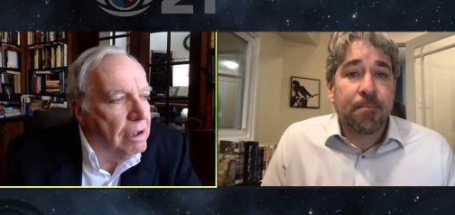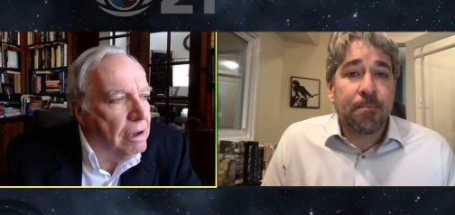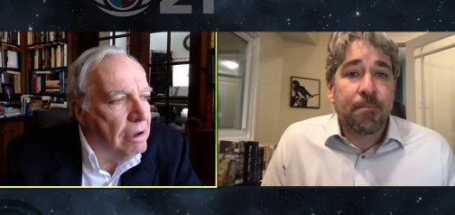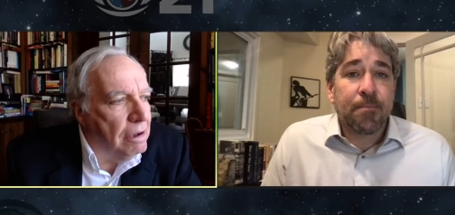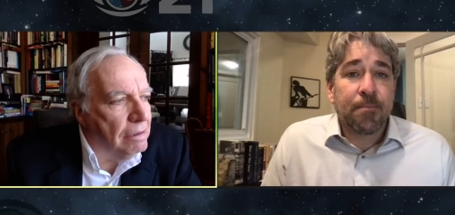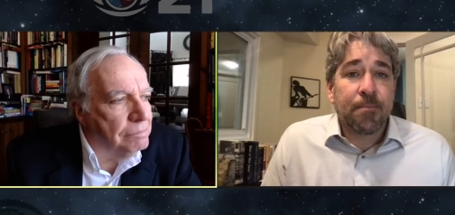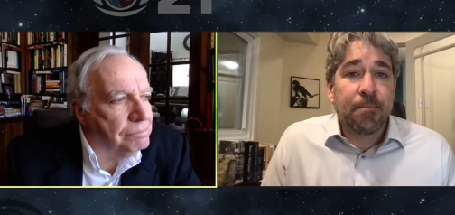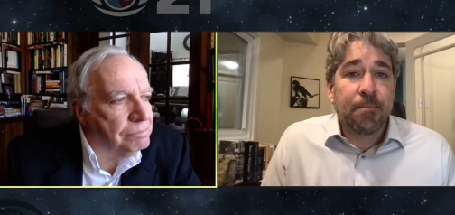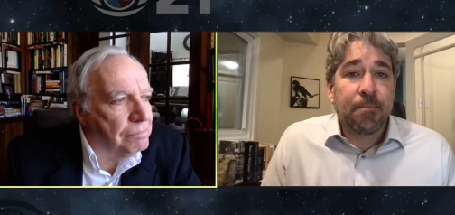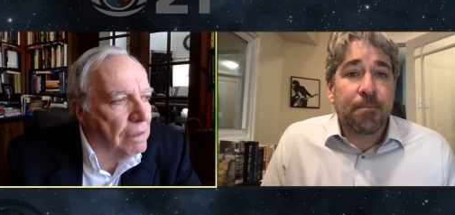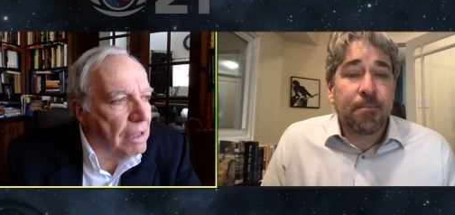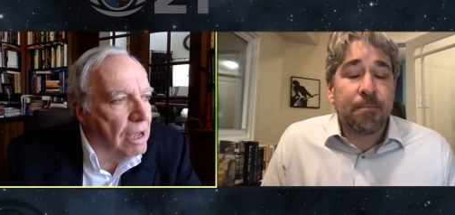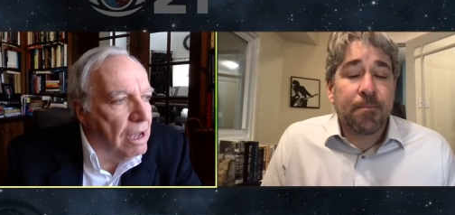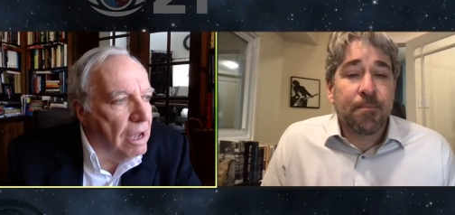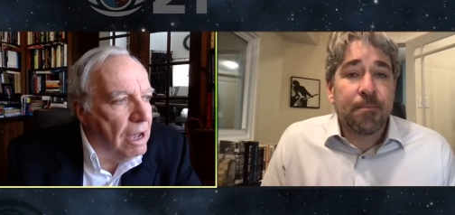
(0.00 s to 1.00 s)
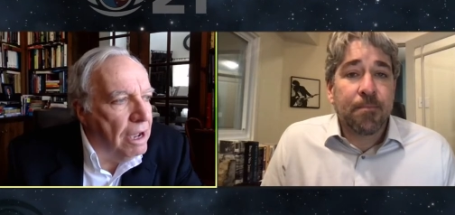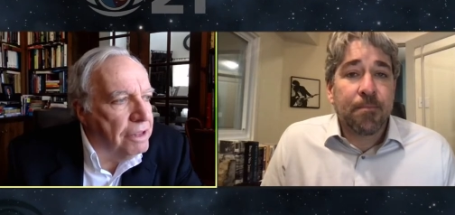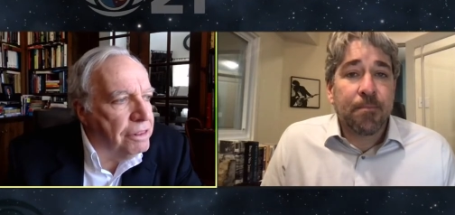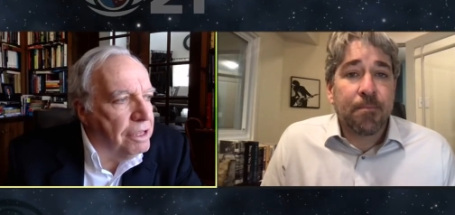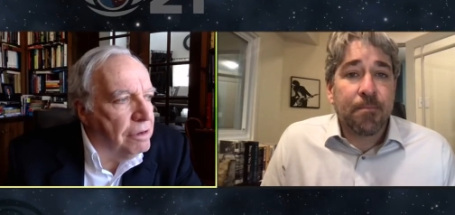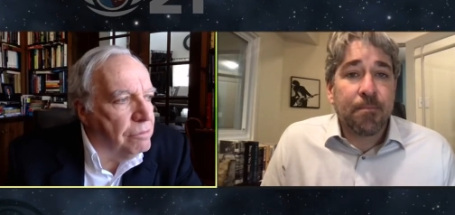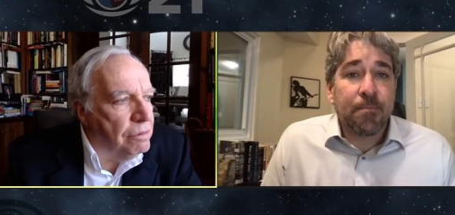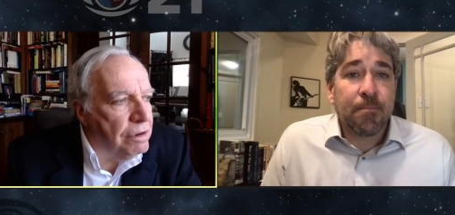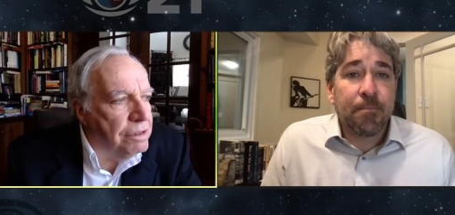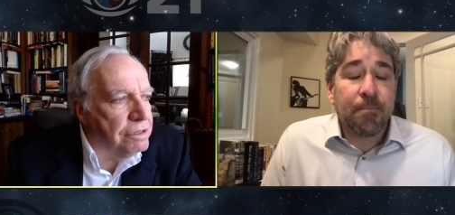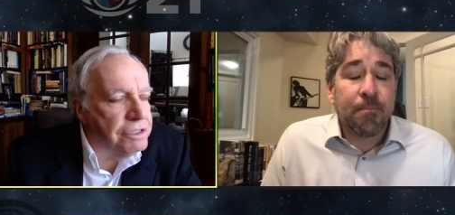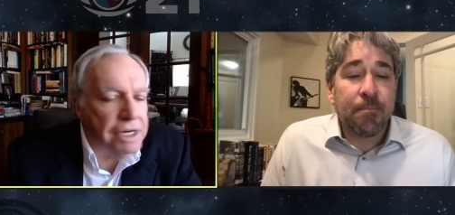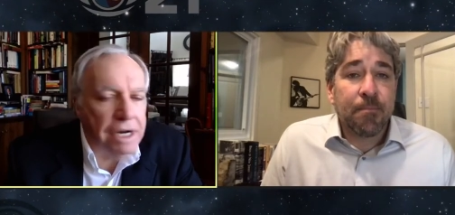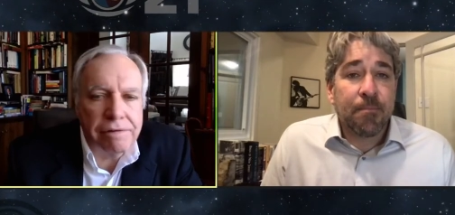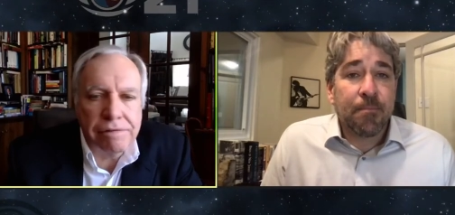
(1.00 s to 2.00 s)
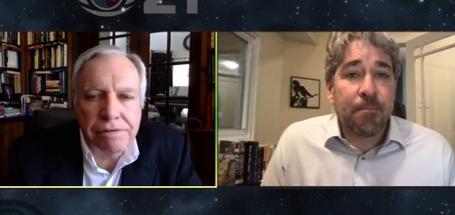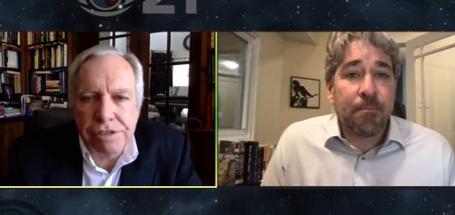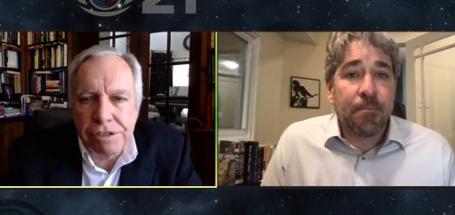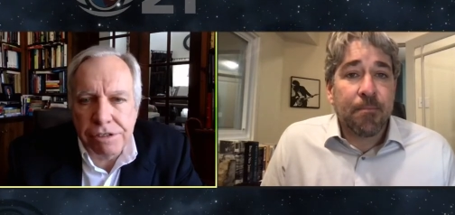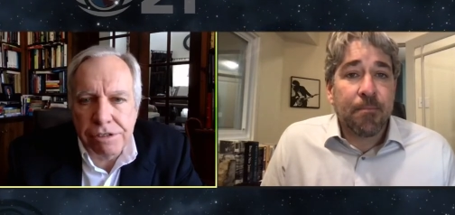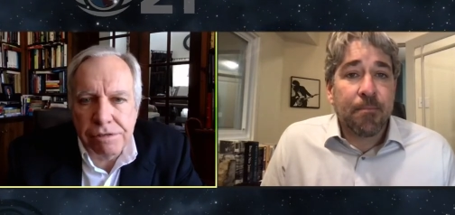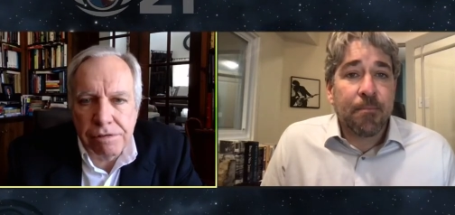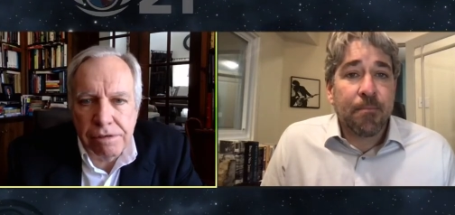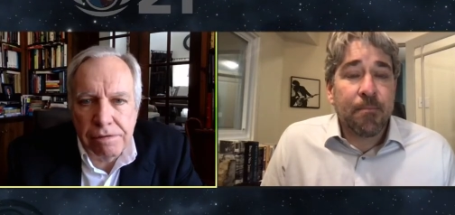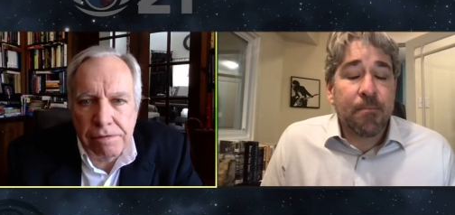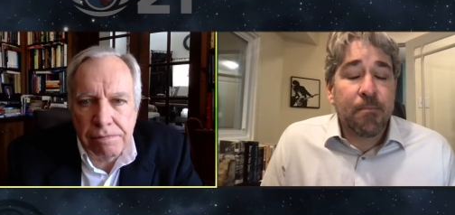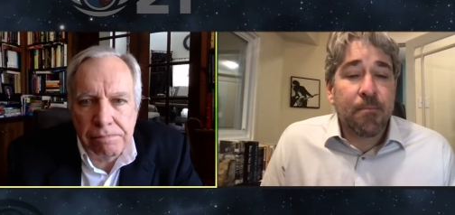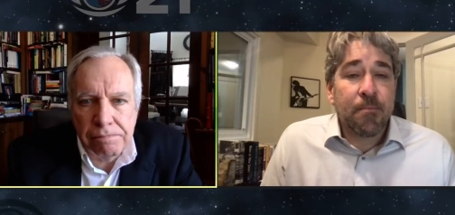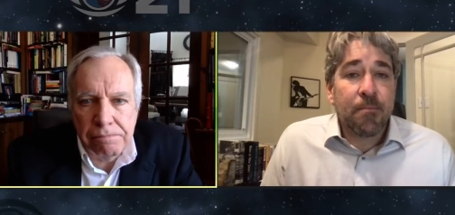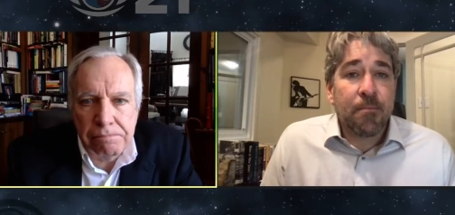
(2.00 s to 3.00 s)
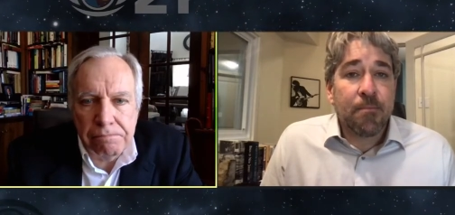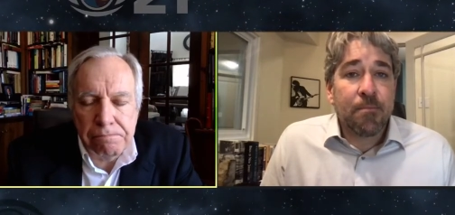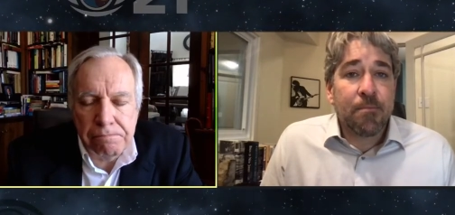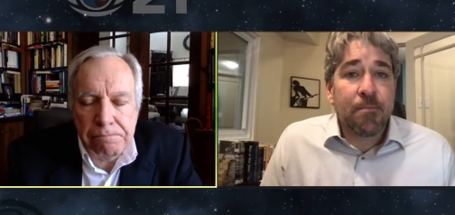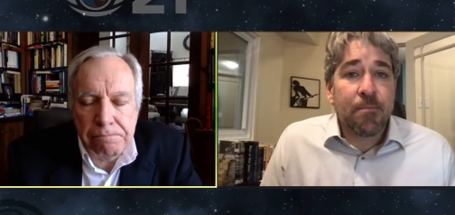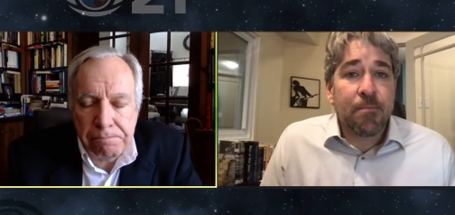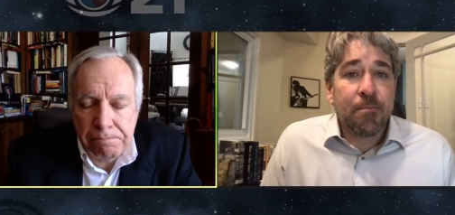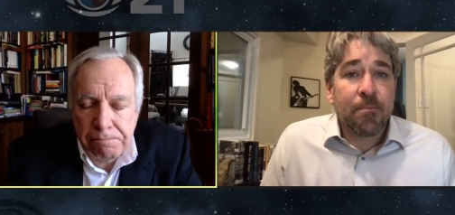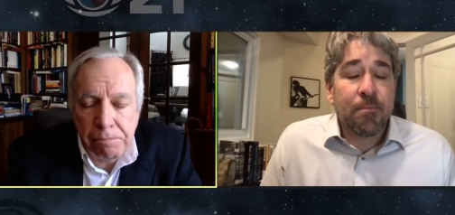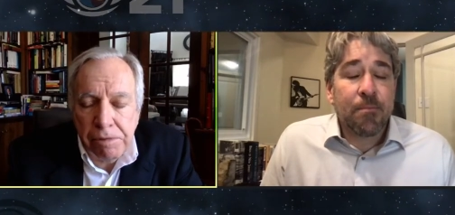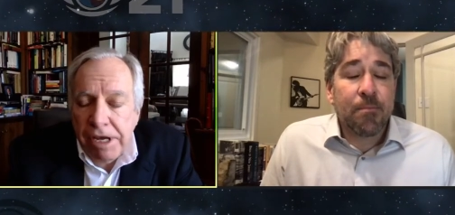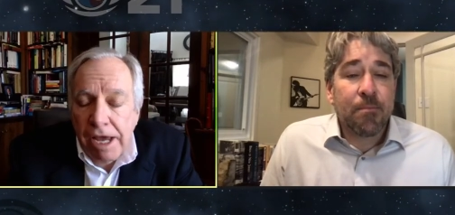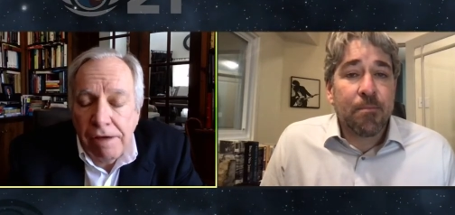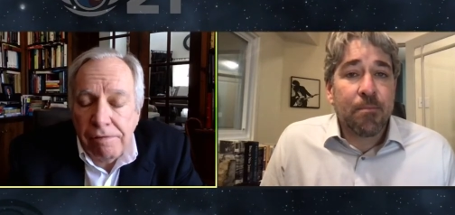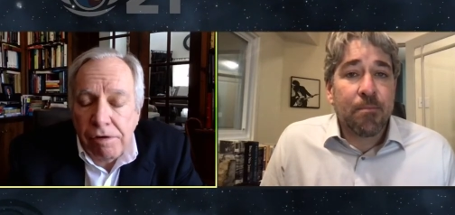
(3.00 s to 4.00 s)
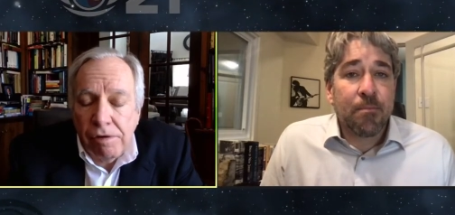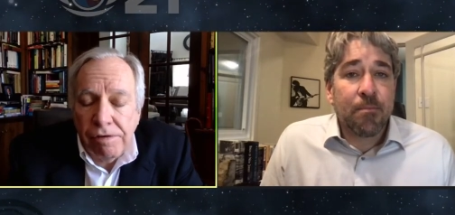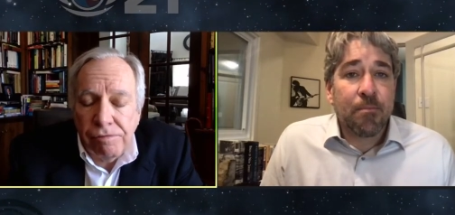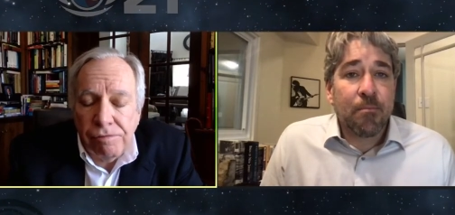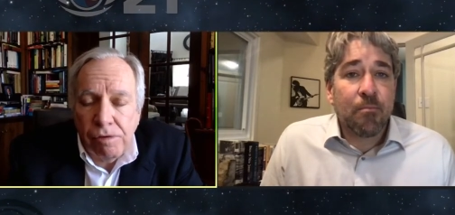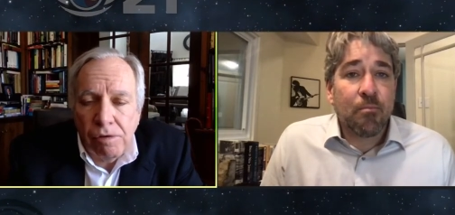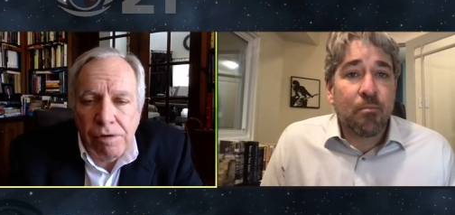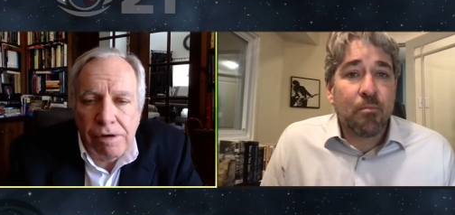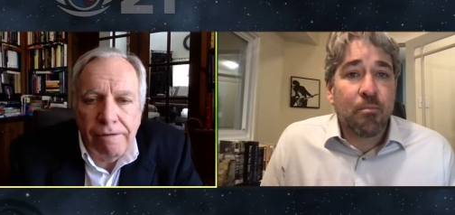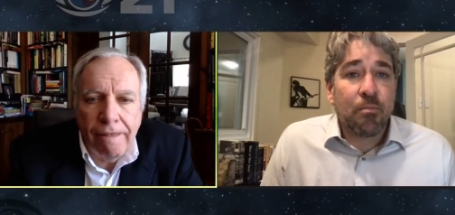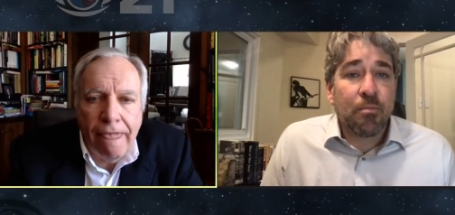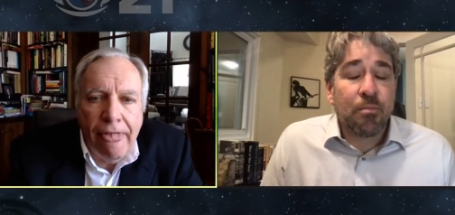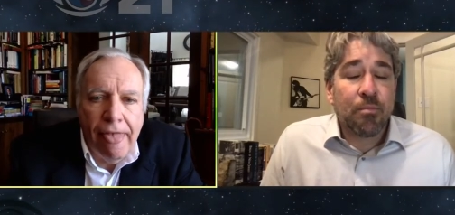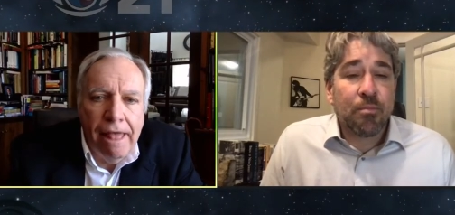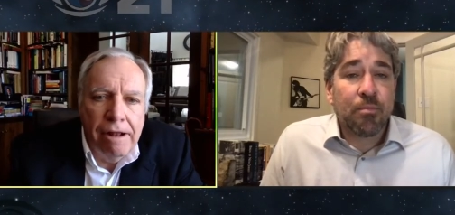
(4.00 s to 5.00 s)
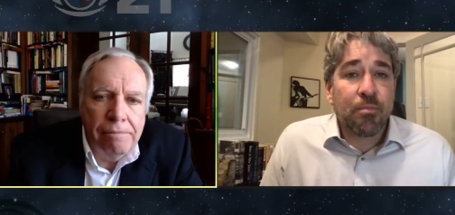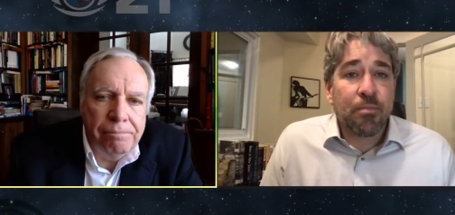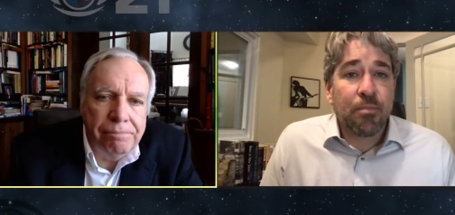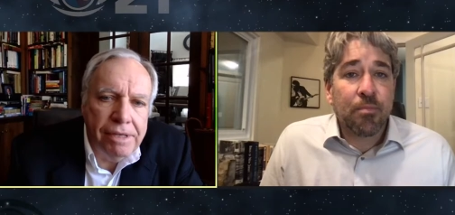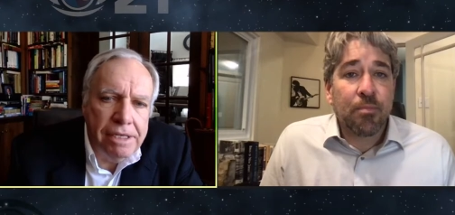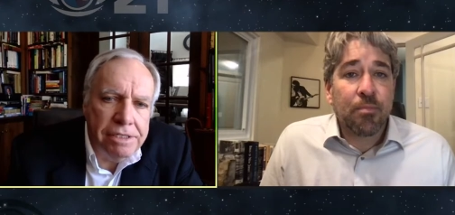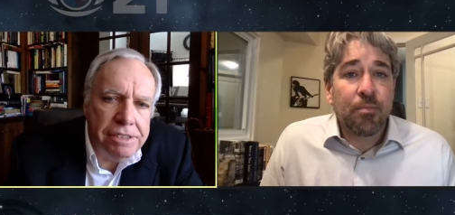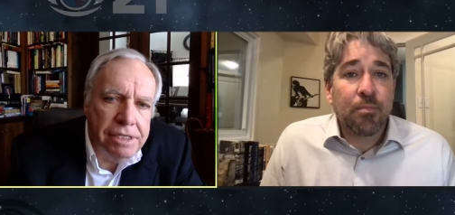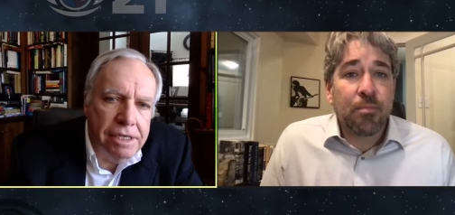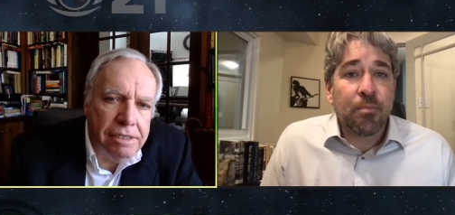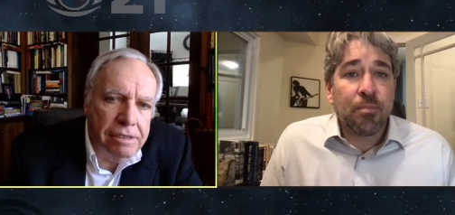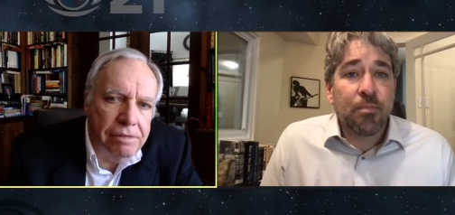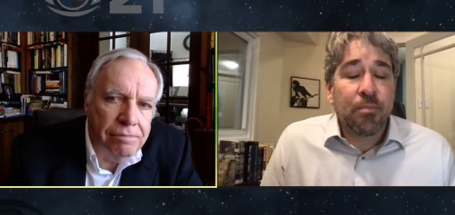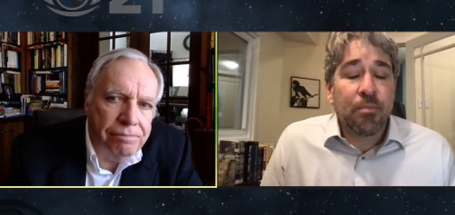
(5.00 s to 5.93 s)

Speaker 1: Um, I think one of the challenges we have going forward is that